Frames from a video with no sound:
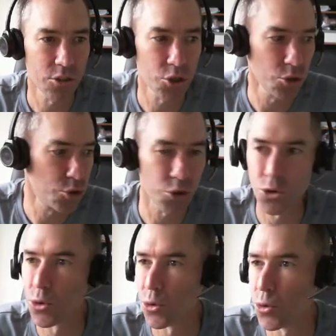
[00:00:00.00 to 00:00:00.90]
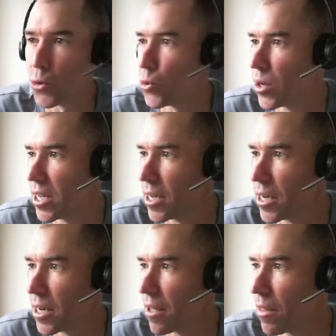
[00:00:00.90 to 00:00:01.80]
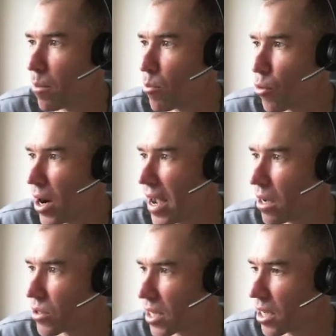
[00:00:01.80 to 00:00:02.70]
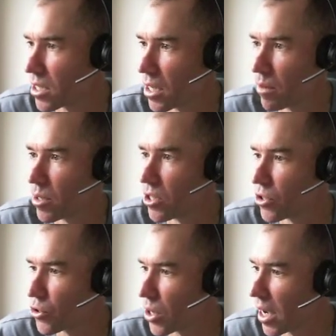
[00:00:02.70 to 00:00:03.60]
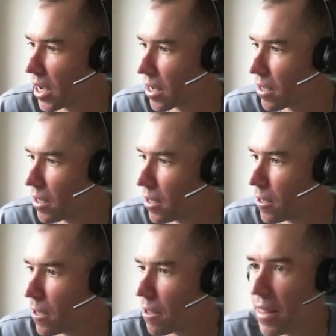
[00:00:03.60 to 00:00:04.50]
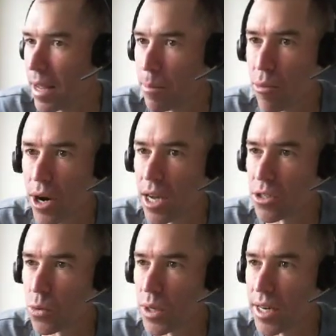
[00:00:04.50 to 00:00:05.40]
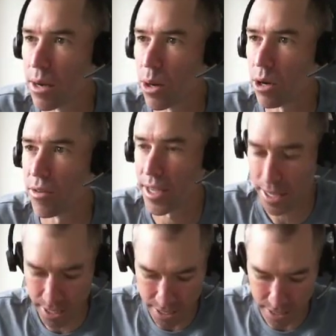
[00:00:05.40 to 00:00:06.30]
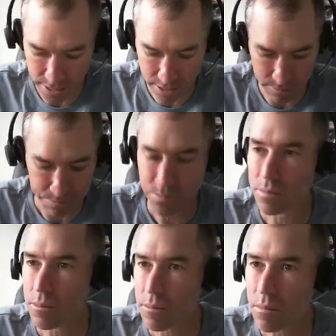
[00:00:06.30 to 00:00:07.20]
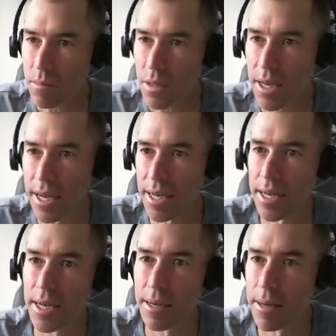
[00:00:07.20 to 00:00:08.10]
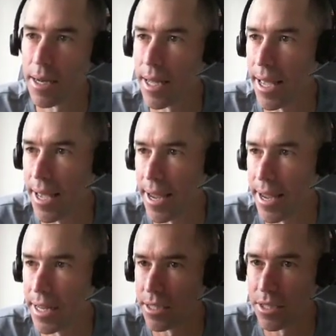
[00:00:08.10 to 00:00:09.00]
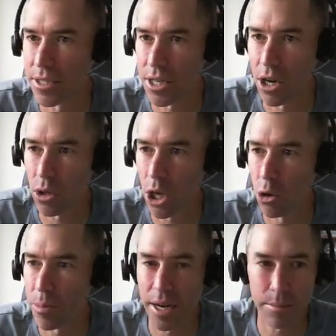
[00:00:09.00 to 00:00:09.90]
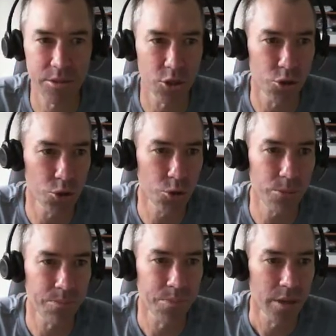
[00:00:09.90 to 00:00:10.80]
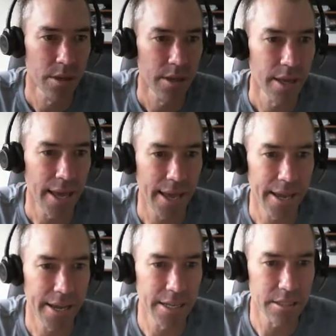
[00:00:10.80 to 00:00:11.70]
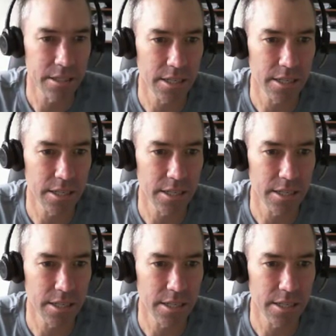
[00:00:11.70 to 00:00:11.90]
to do in the browser. So let me just drag that browser window over here uh, and I'll open up to do. And